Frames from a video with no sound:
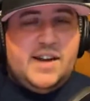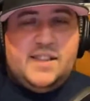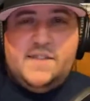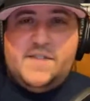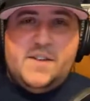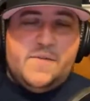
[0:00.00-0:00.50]
I
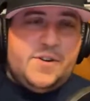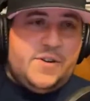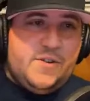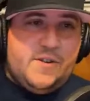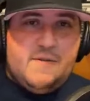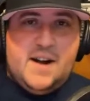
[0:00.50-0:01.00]
love the
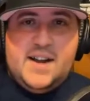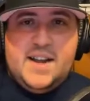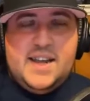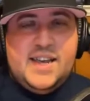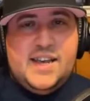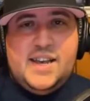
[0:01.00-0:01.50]
original
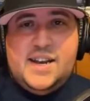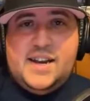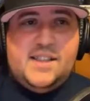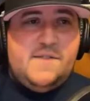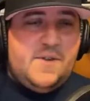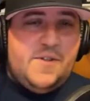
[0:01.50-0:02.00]
Karate Kid. I
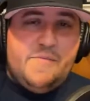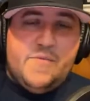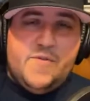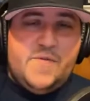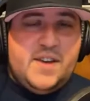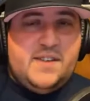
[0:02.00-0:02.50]
love all the
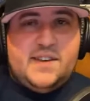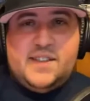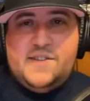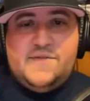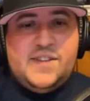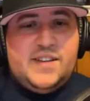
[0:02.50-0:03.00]
movies. I
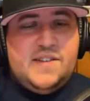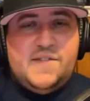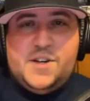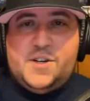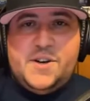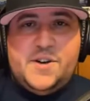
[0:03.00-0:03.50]
love the TV
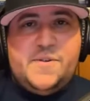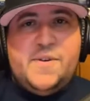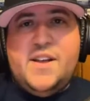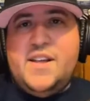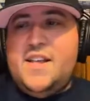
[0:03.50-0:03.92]
show.